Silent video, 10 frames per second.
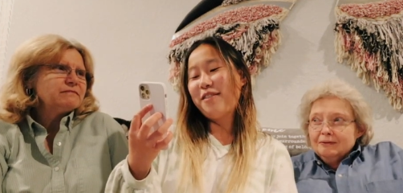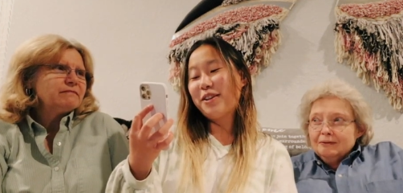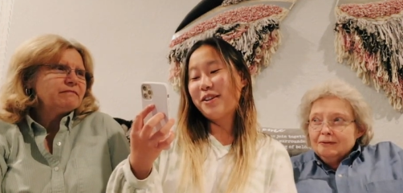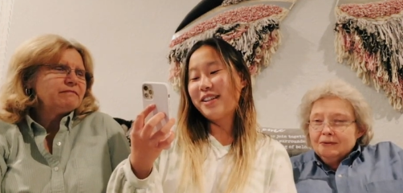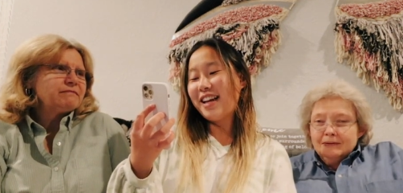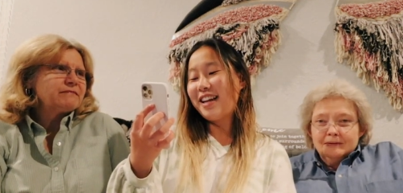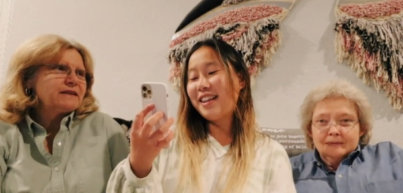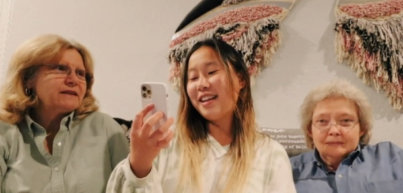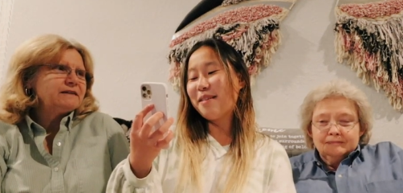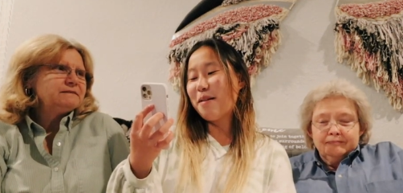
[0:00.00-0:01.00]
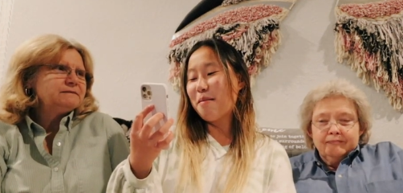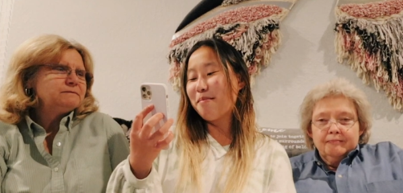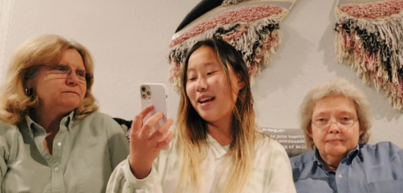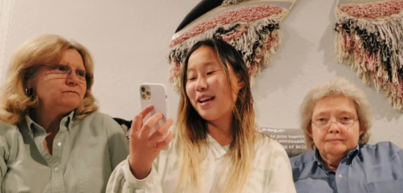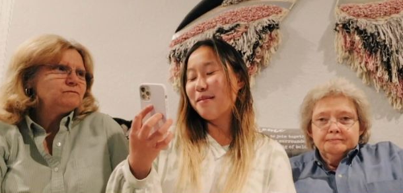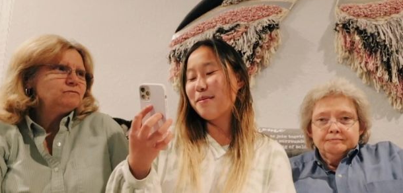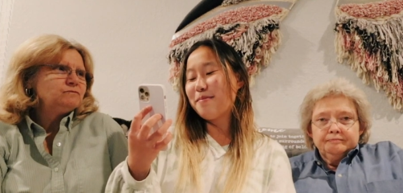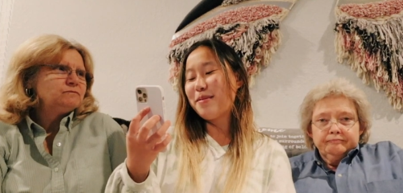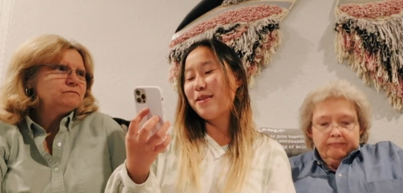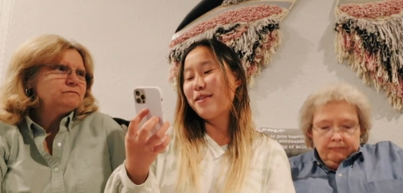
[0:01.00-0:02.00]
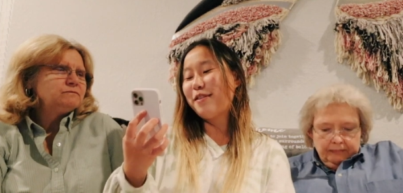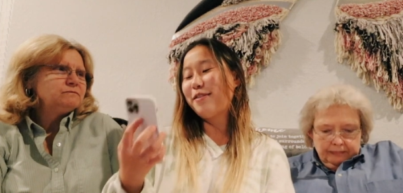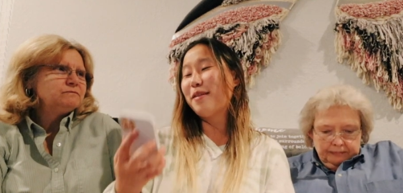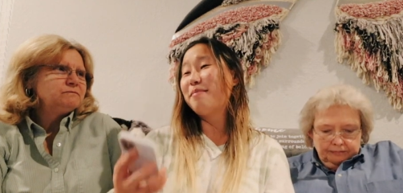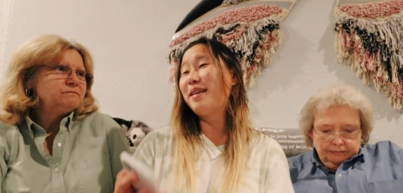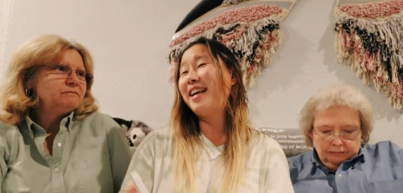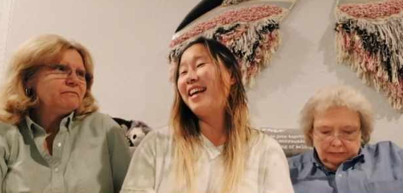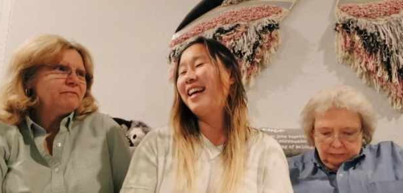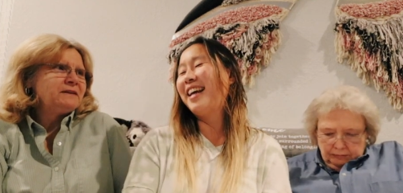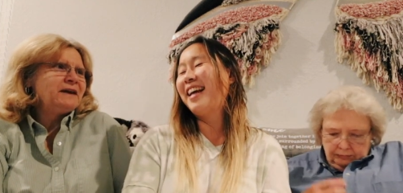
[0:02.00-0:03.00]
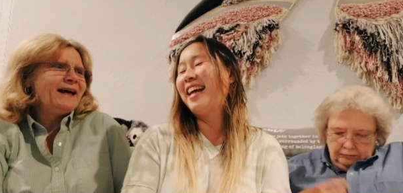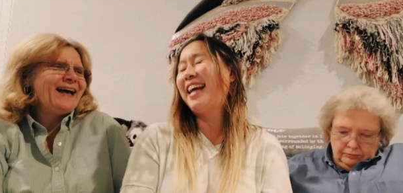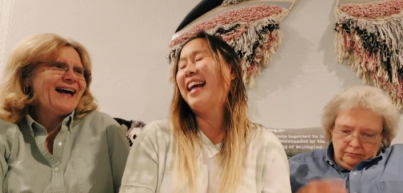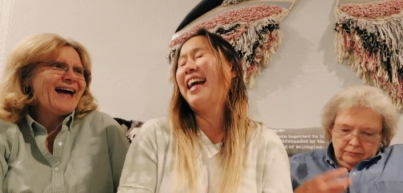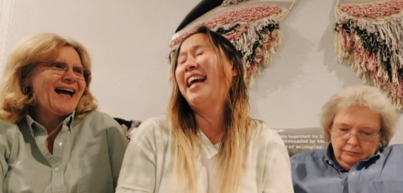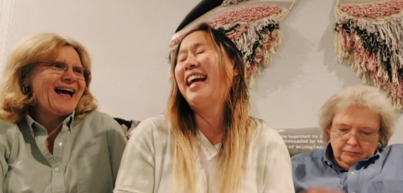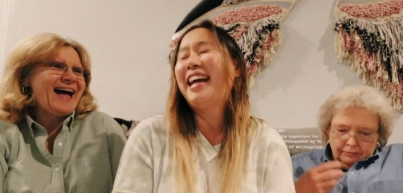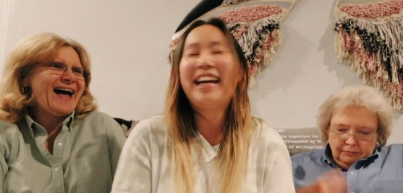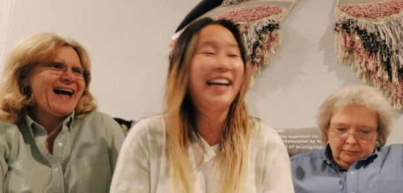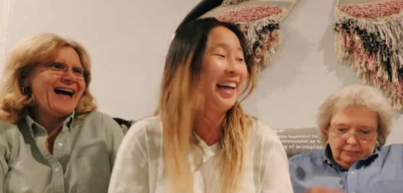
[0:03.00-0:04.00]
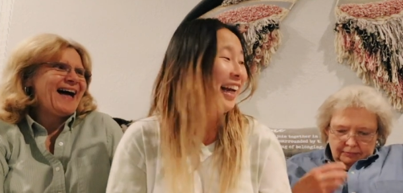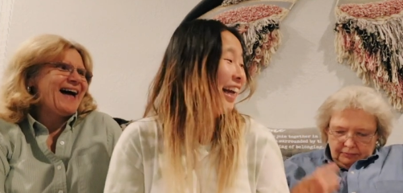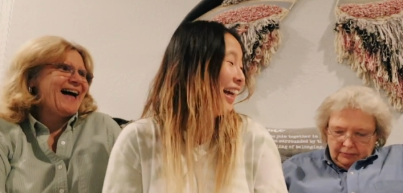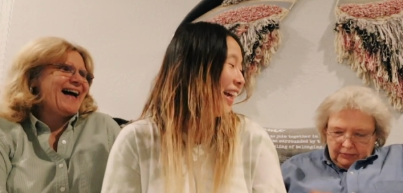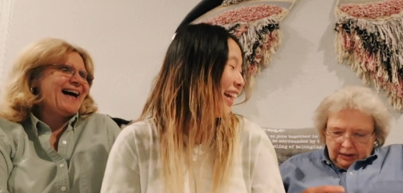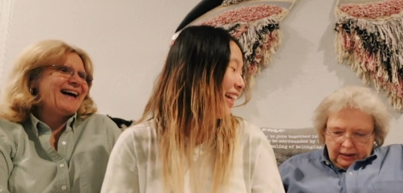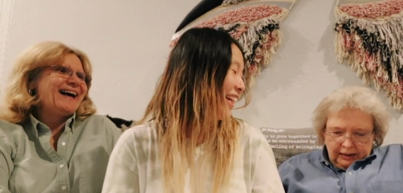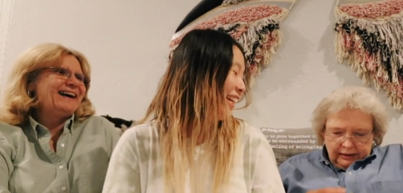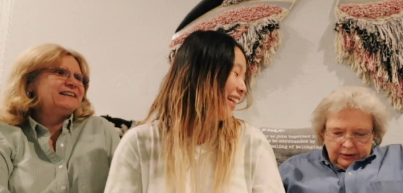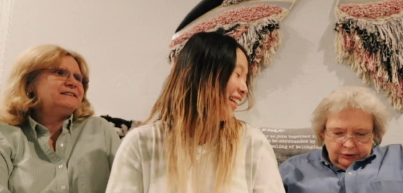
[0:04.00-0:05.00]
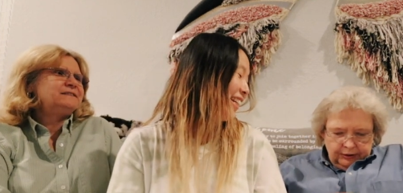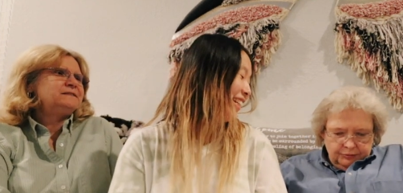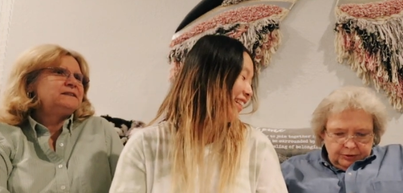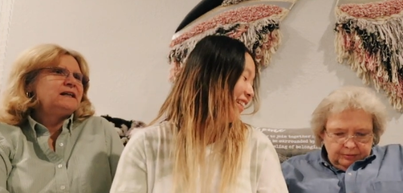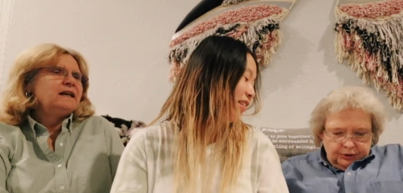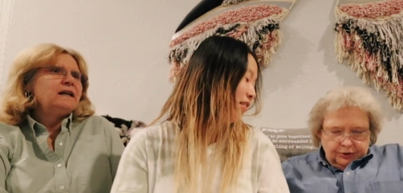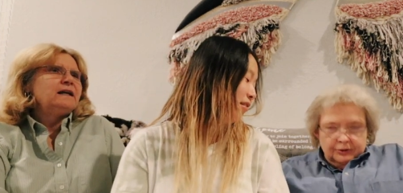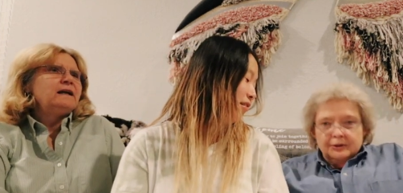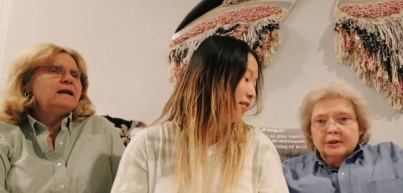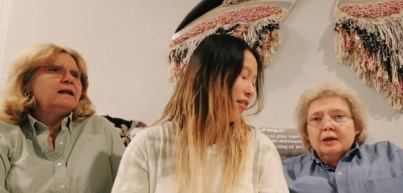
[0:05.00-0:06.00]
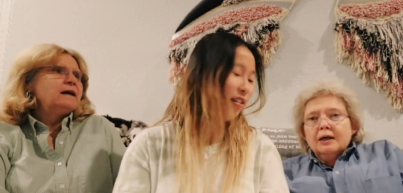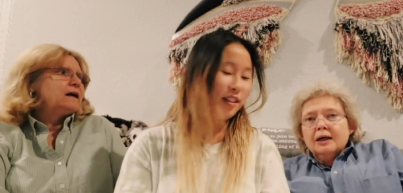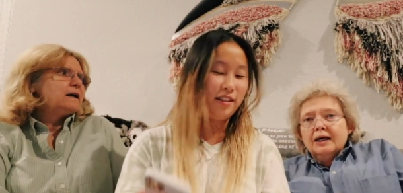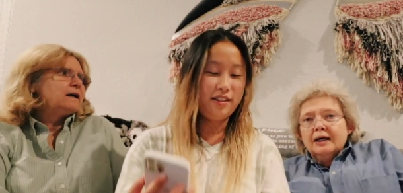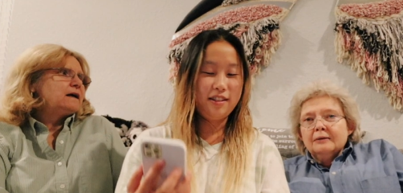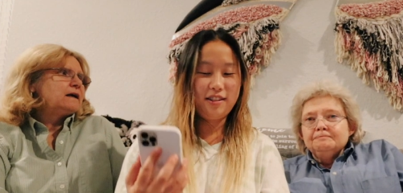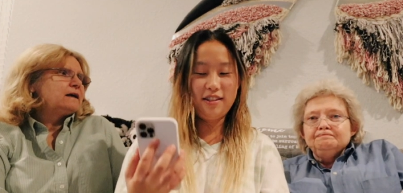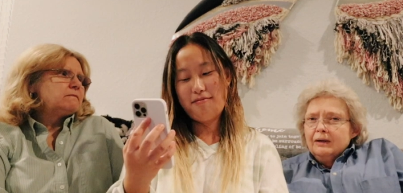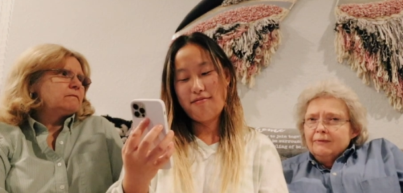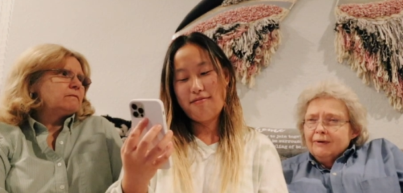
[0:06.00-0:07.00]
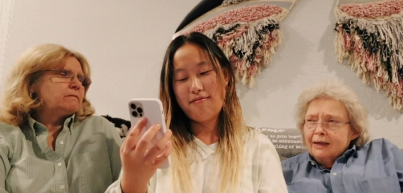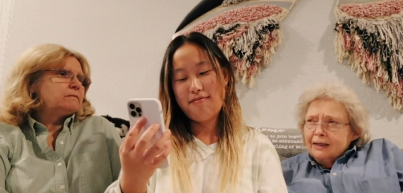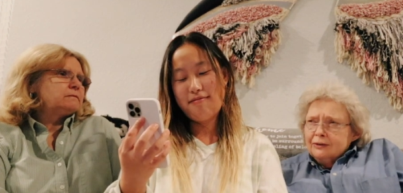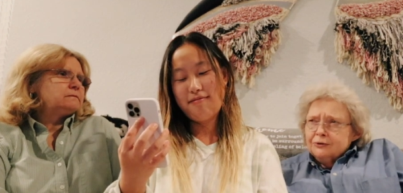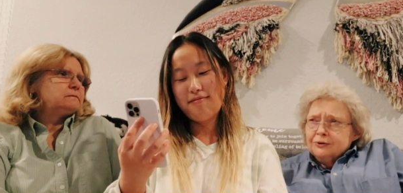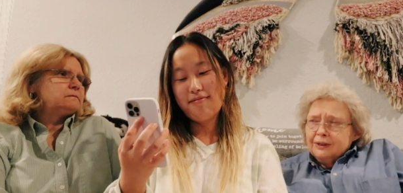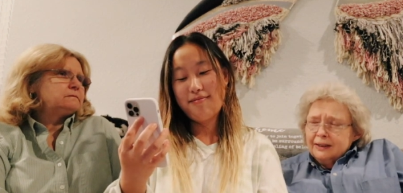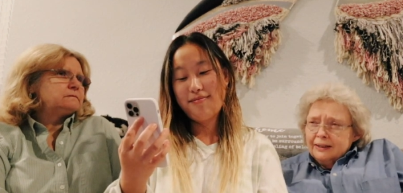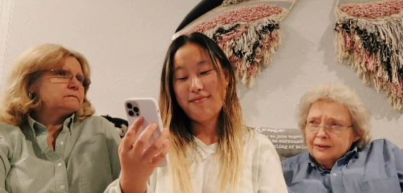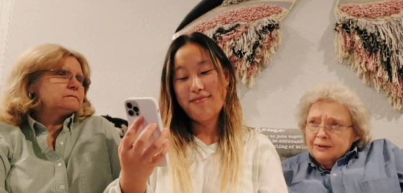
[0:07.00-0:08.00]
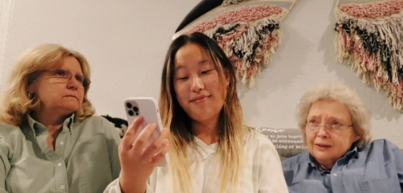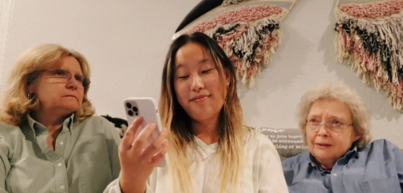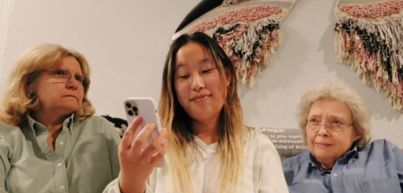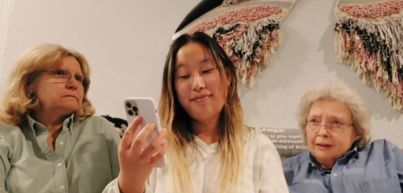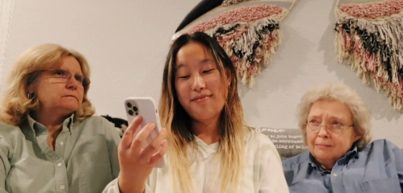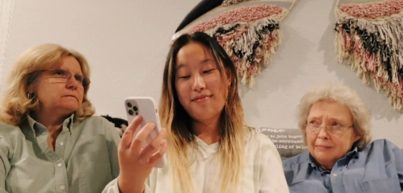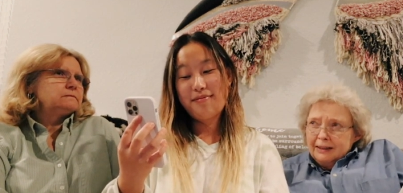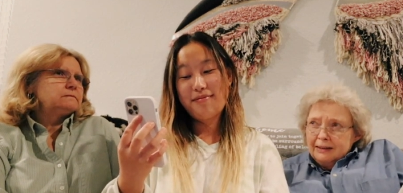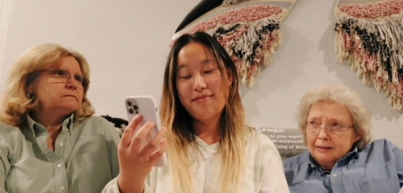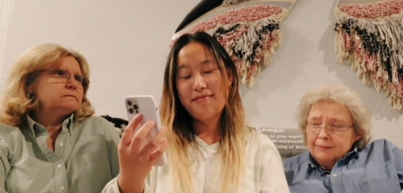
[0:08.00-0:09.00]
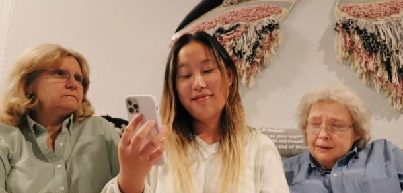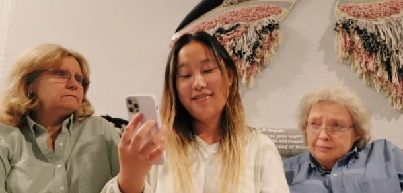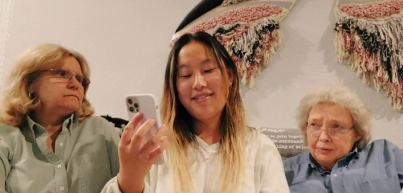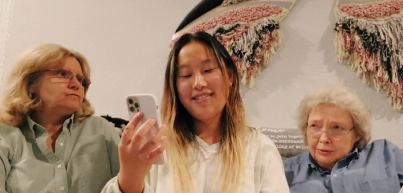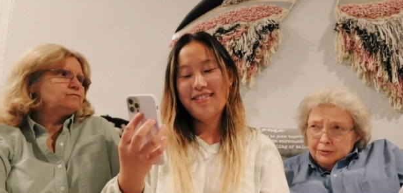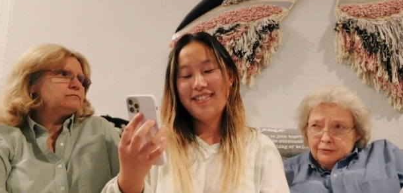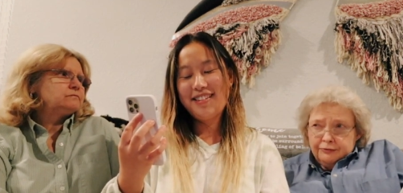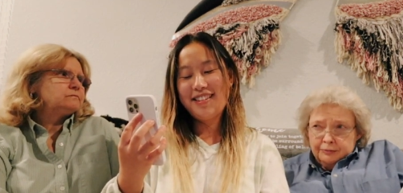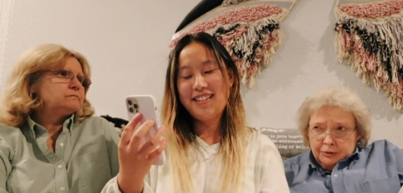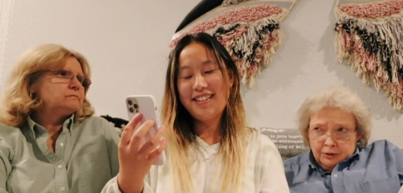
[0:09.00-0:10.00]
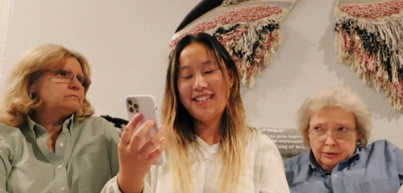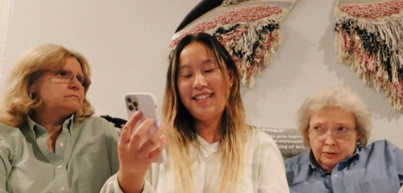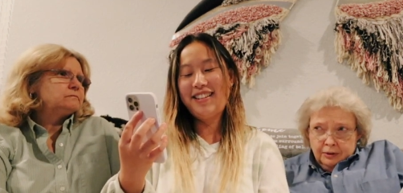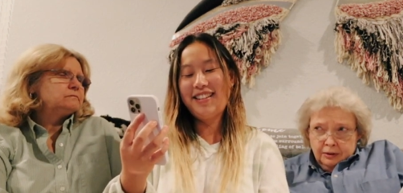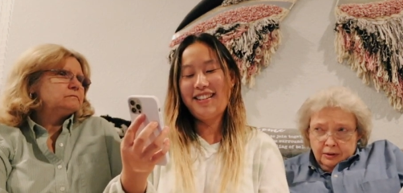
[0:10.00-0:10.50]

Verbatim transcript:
Speaker 1: Have you learned anything about makeup and beauty from me? Yeah,
Speaker 2: I got crumbs on my shirt. Um, have I learned anything about makeup and beauty from you?